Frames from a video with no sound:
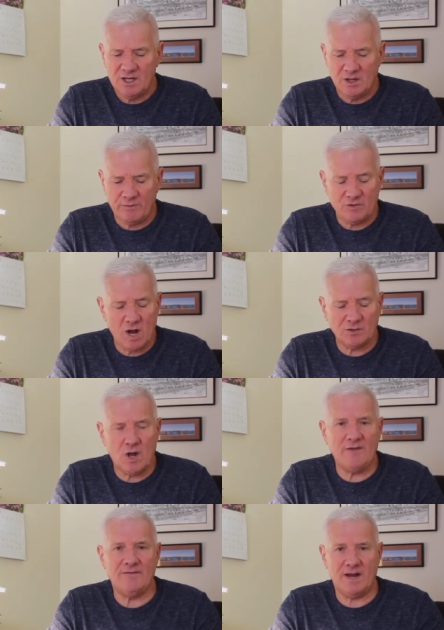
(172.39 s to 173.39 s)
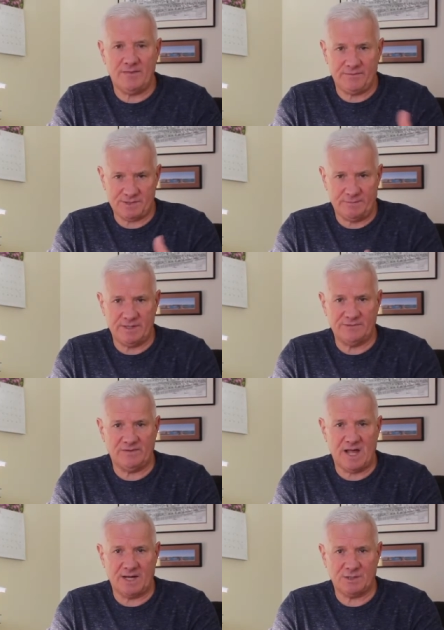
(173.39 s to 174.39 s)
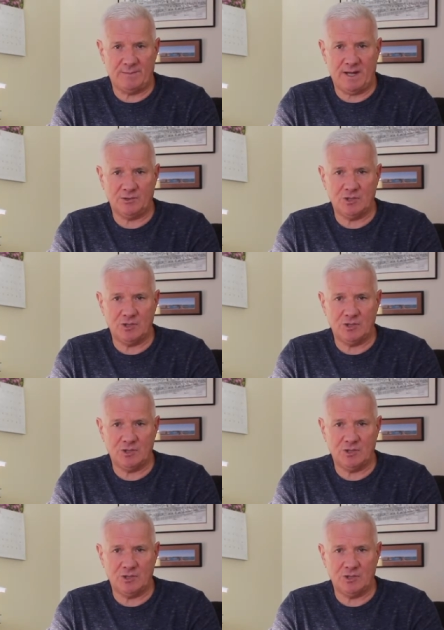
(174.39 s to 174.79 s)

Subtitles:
You know, we've talked often on some of these vlogs about